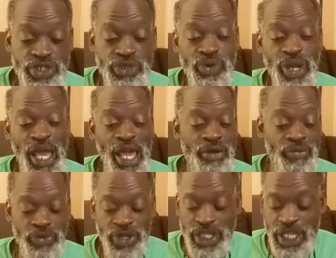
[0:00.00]
do
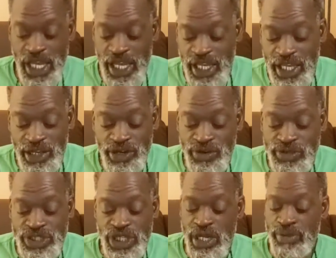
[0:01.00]
every day here
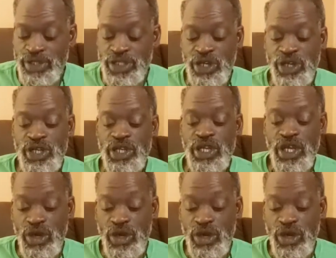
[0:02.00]
on Gye-Nyame Journey,